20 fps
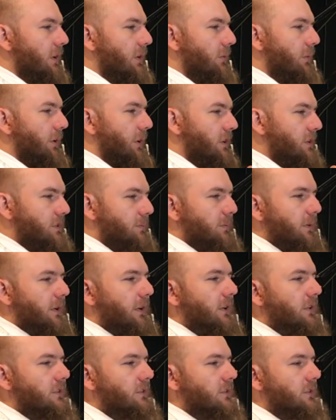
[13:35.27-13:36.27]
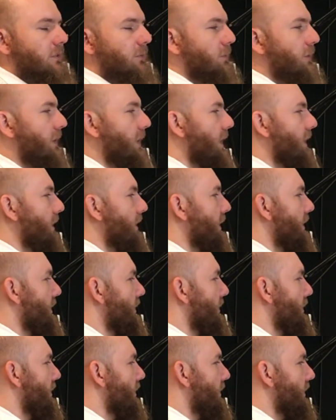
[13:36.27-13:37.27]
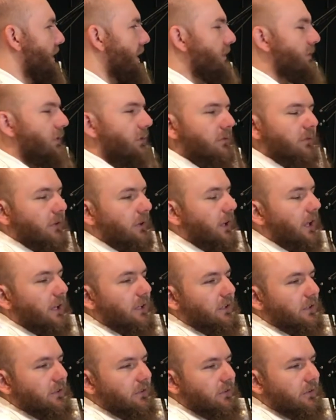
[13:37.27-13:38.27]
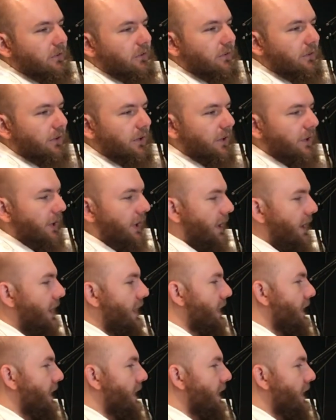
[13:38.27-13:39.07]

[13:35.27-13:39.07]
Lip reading: we experience it, we can never forget it, really.